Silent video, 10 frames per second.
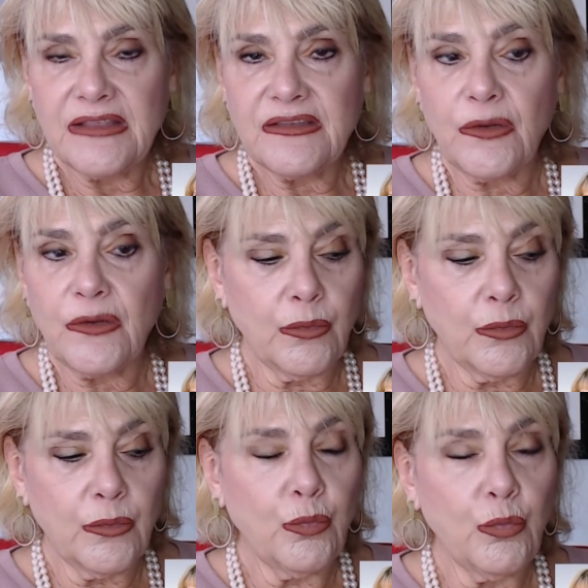So
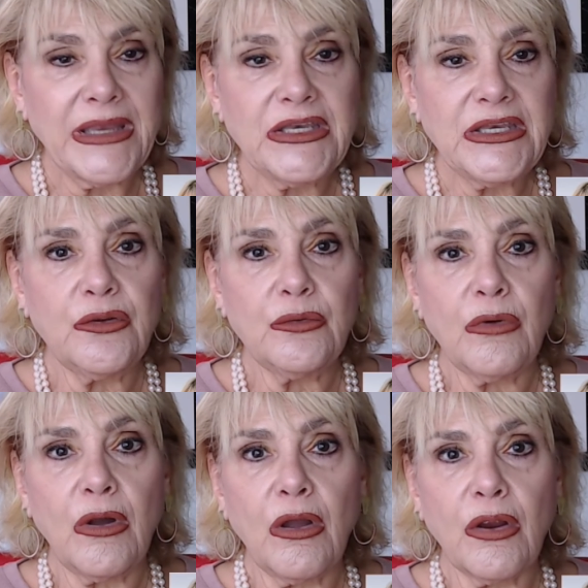when
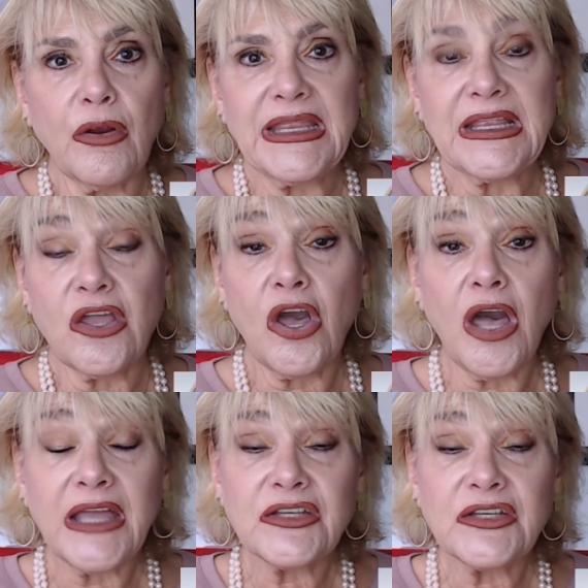you are in
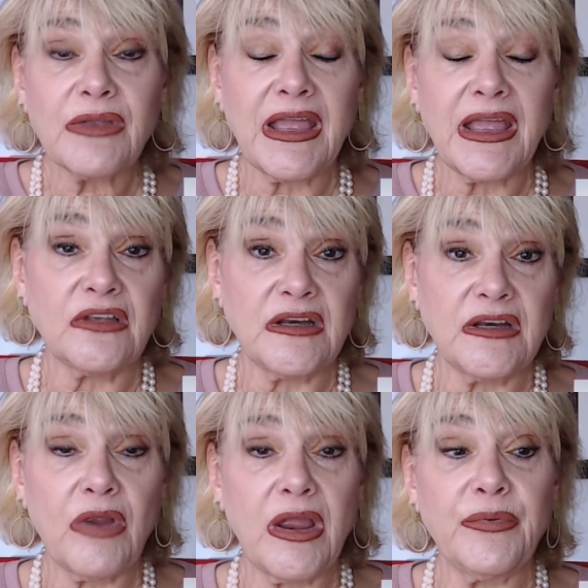contract on a
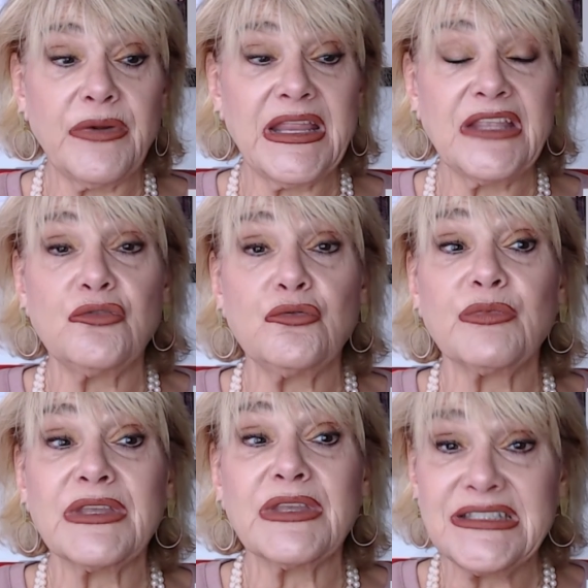property and you
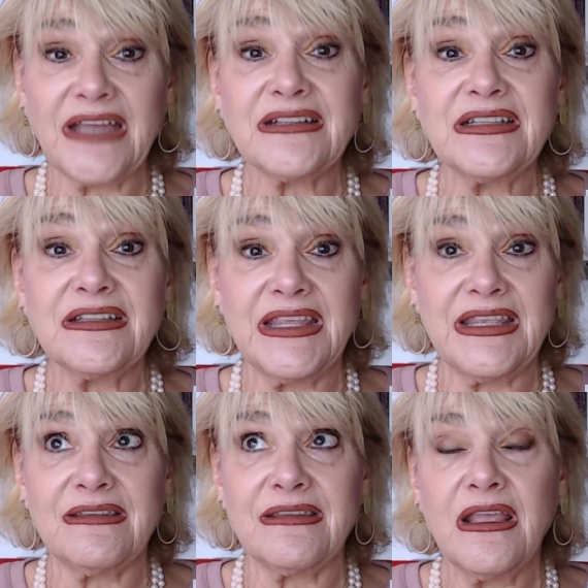conduct
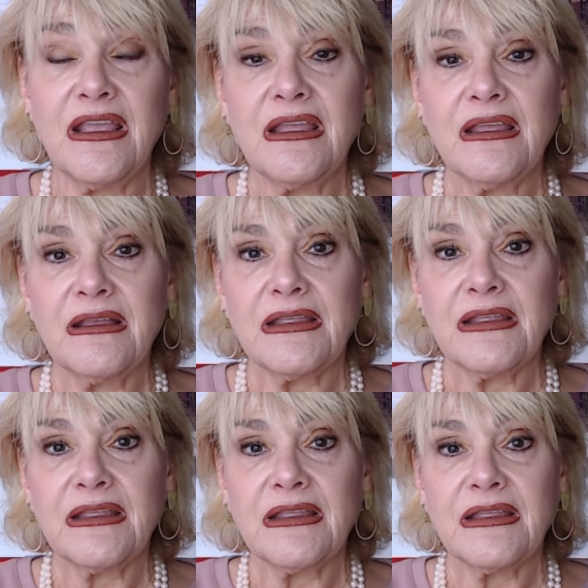these
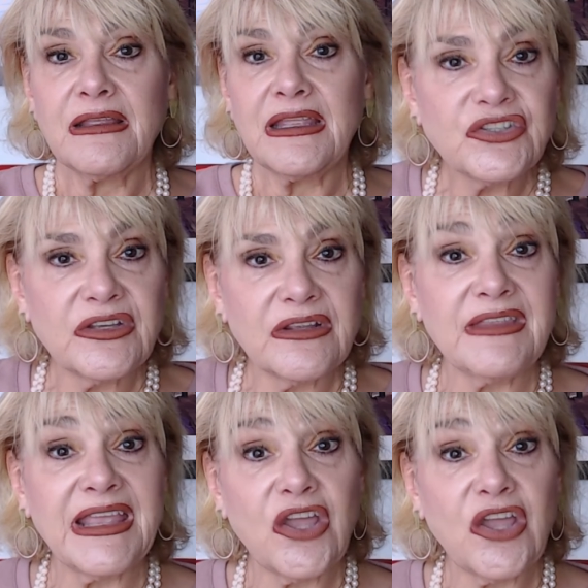
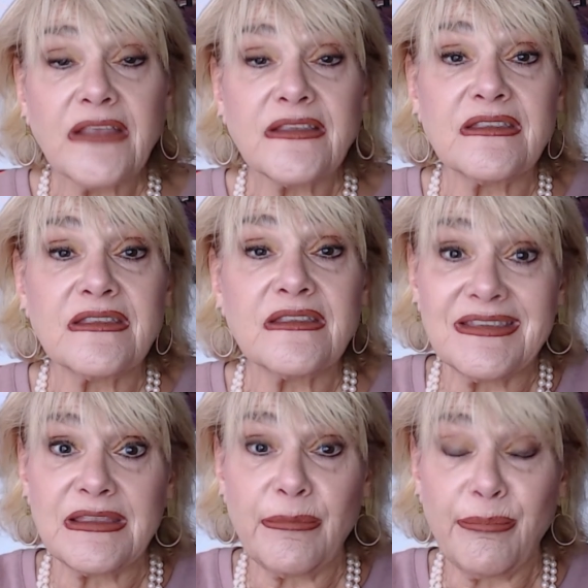inspections, it
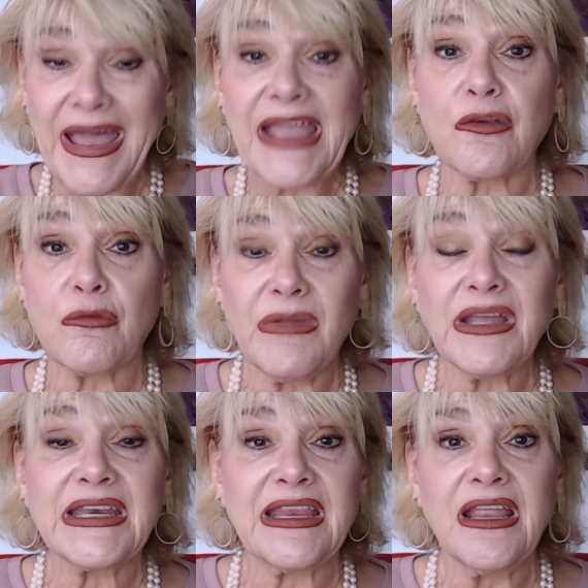costs the buyer
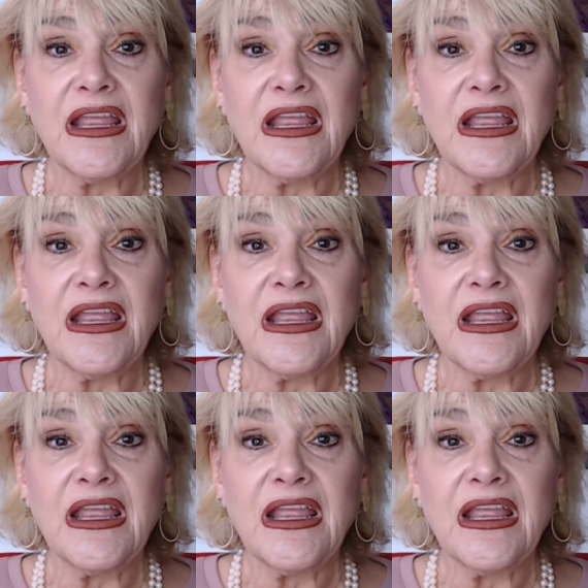money.